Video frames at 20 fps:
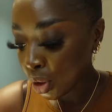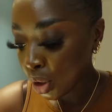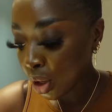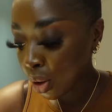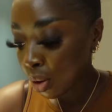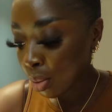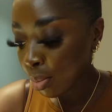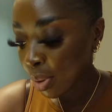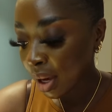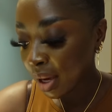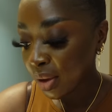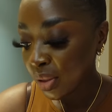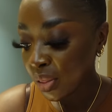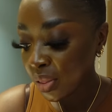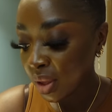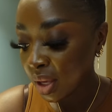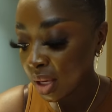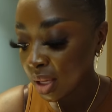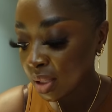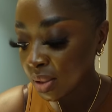would go and buy
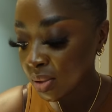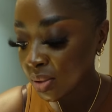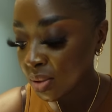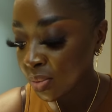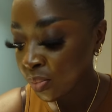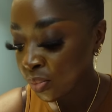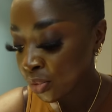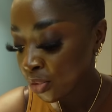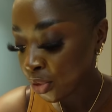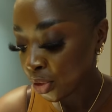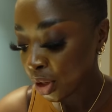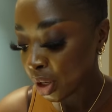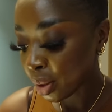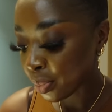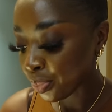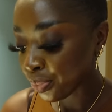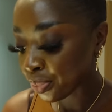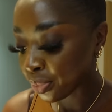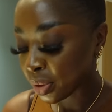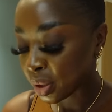things
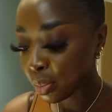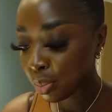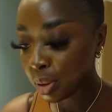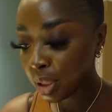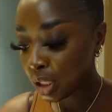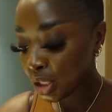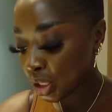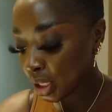from B